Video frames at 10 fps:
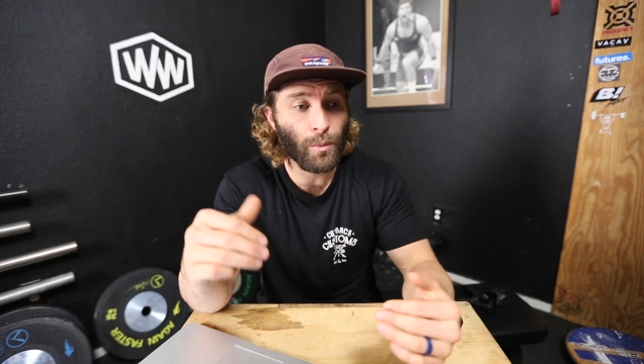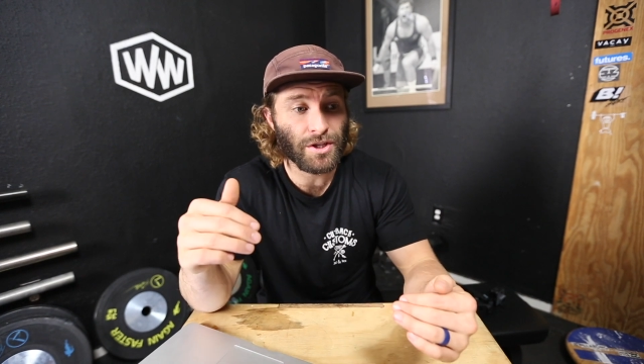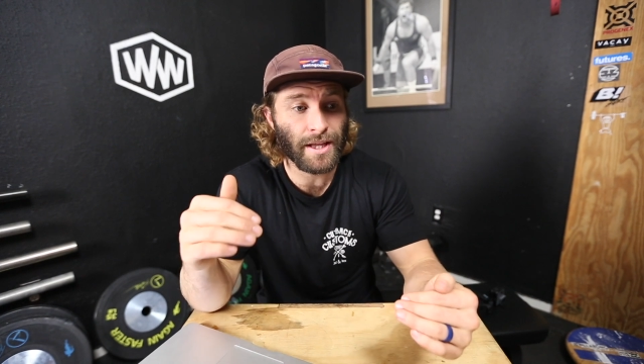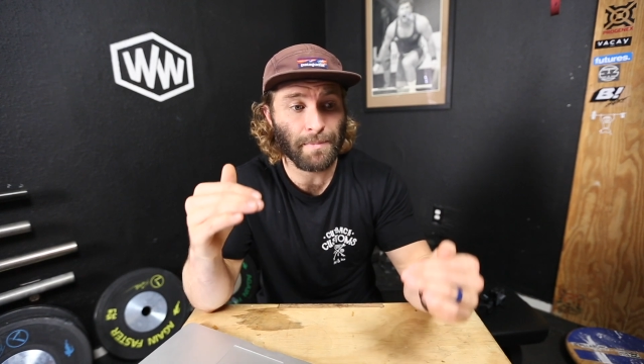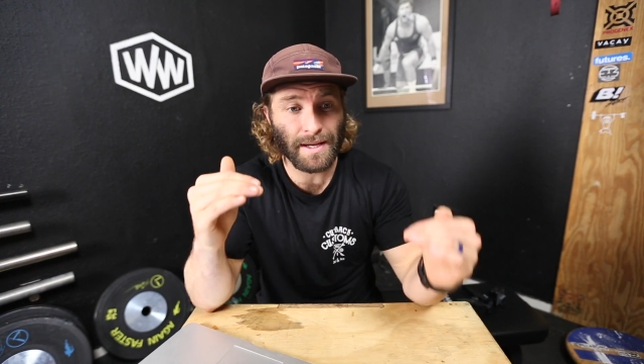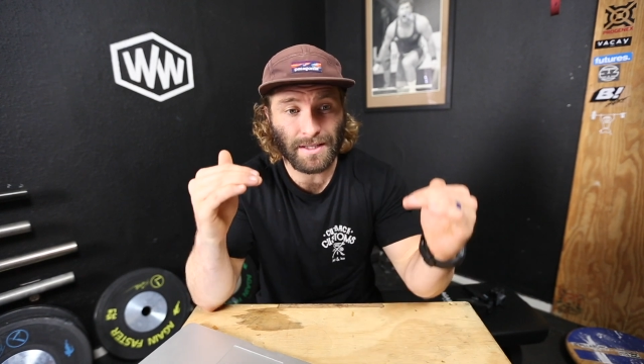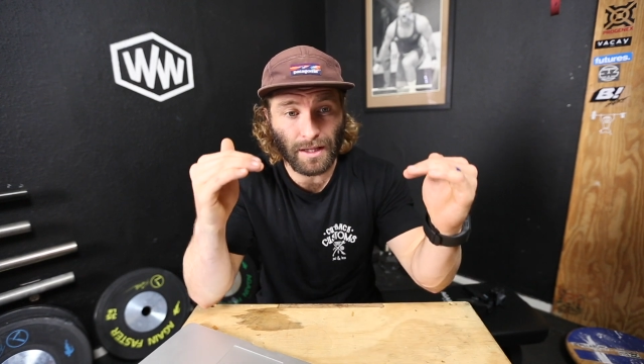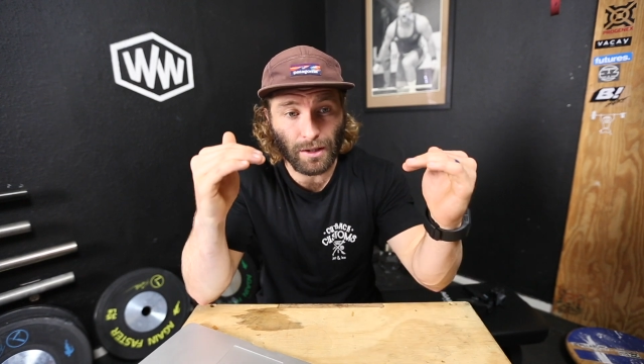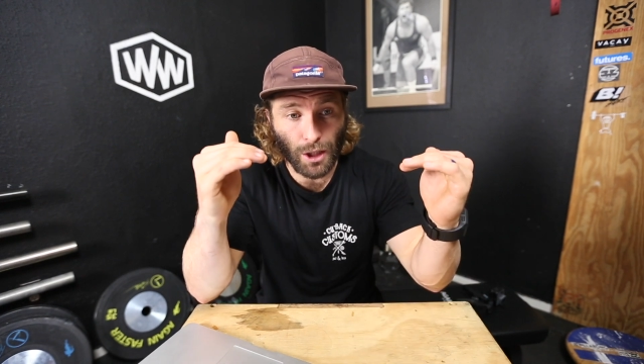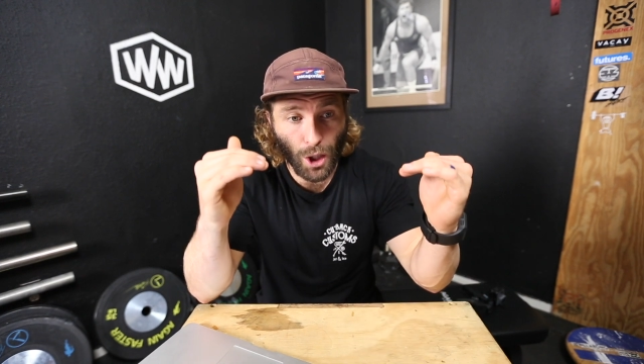which then
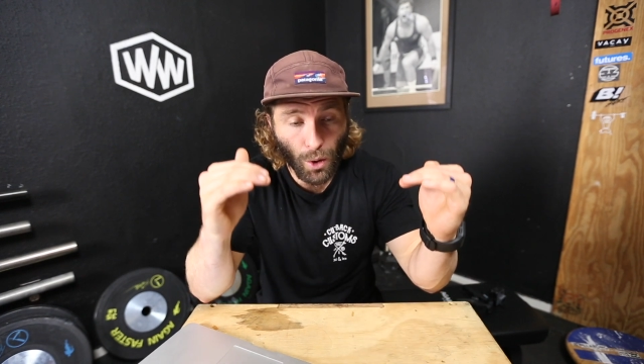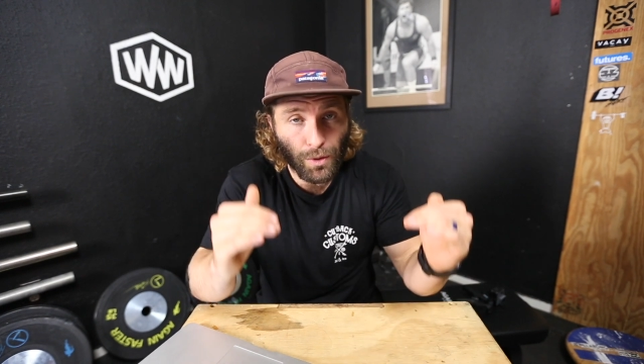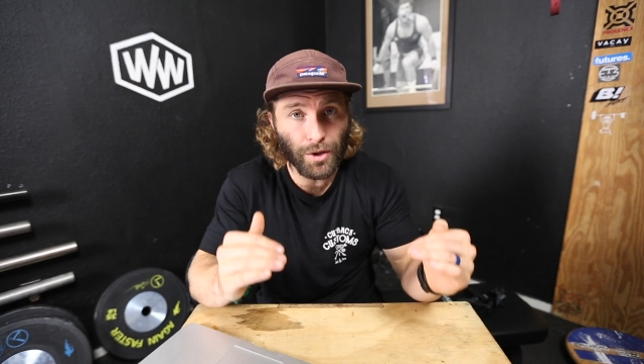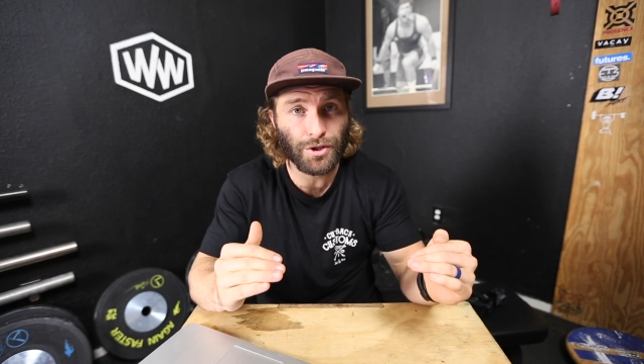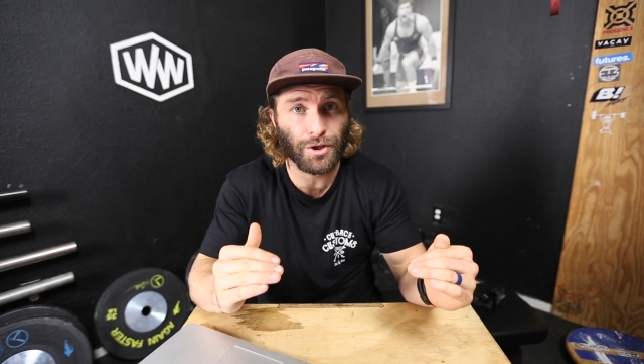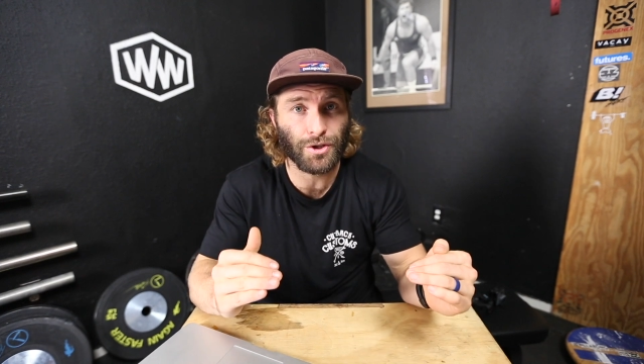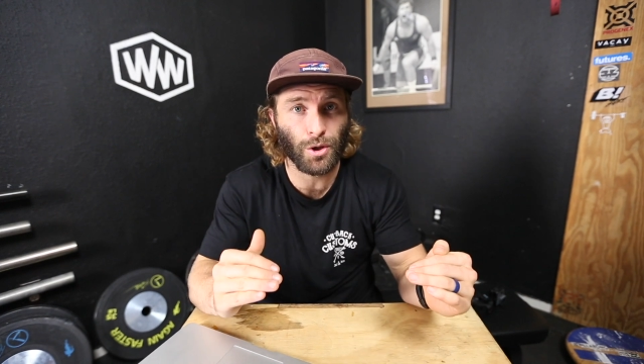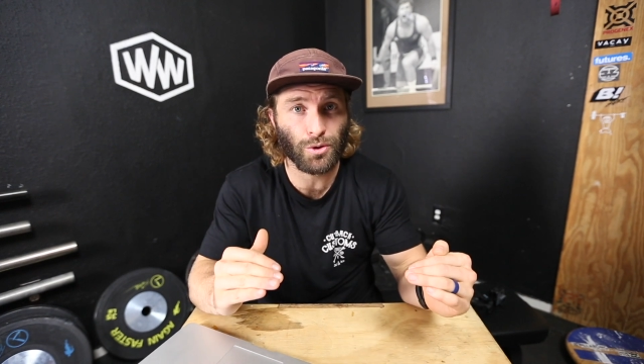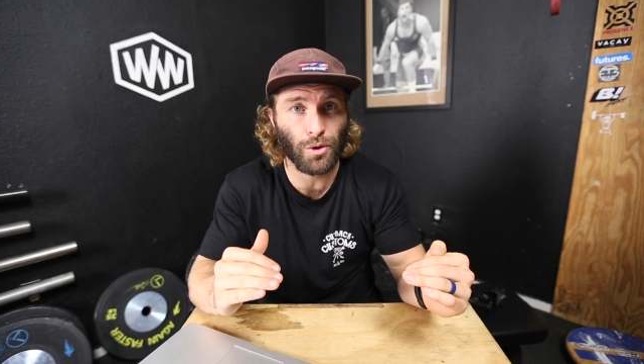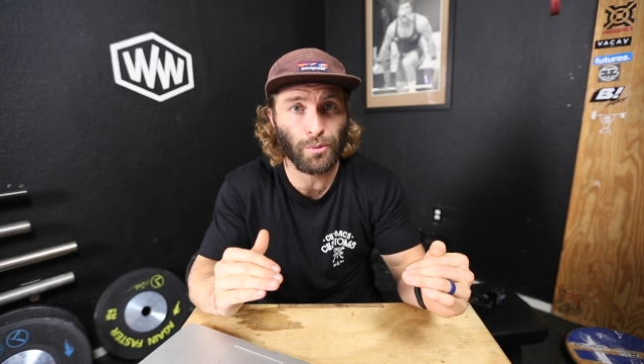basically lowers your
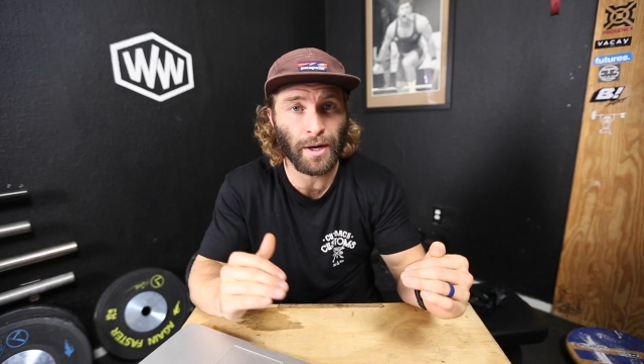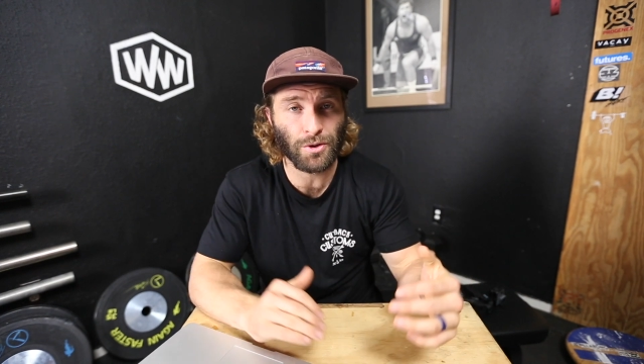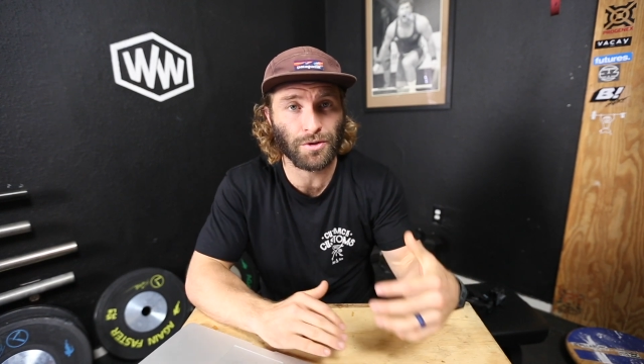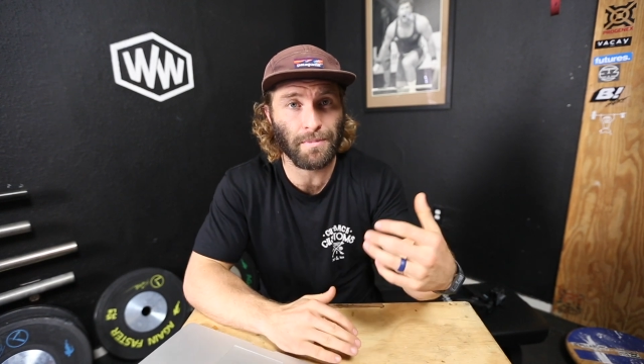social threshold.